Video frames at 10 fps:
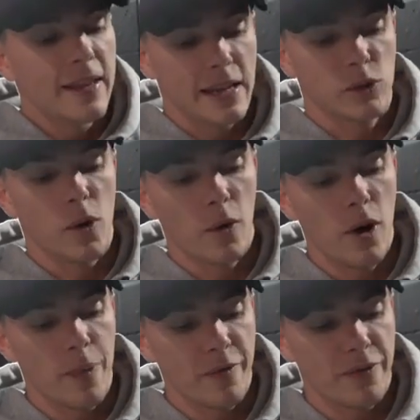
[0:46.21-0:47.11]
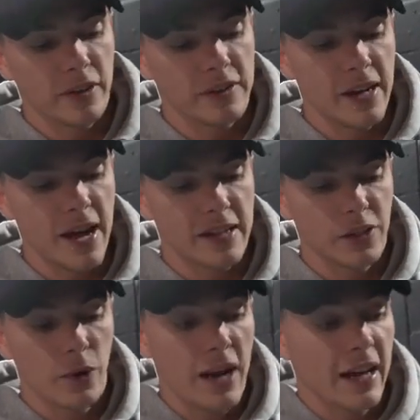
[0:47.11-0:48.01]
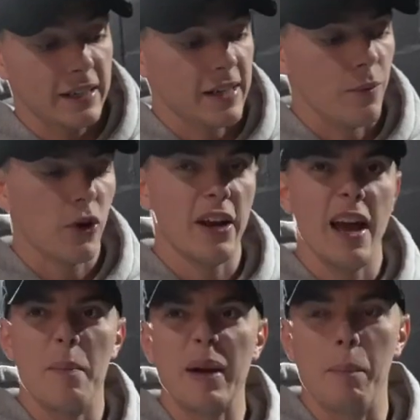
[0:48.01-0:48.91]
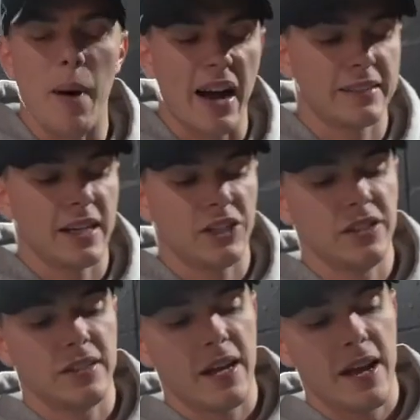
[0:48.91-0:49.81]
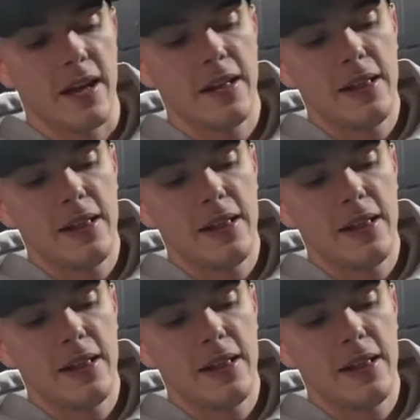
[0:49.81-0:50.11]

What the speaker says: that's what we're open for today. So like I said, we're gonna hit a big back session today.